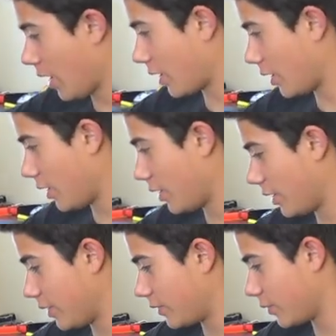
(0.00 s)
I got.
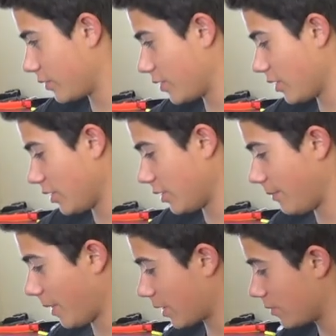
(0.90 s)
And this was a
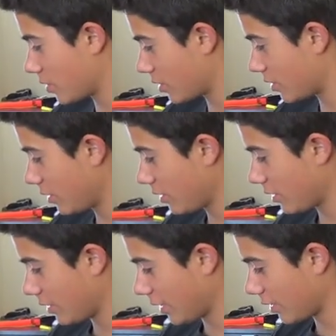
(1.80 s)
Beckham jersey
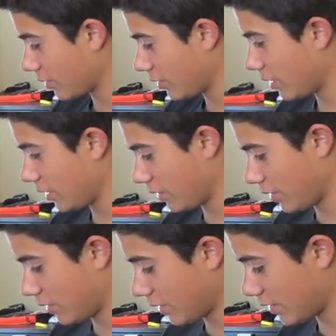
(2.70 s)
in England.
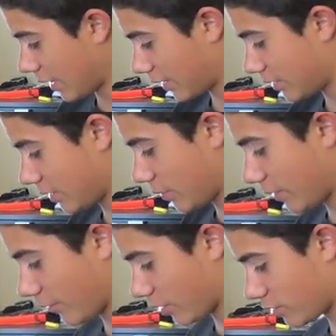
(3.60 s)
And it's actually
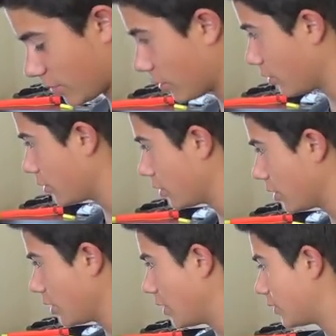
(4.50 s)
reversible.
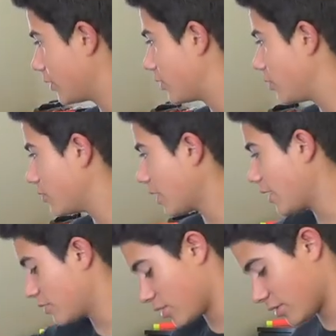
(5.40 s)
It's a
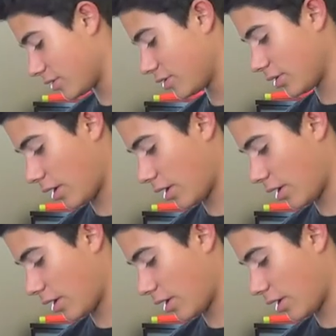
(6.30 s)
two-sided jersey.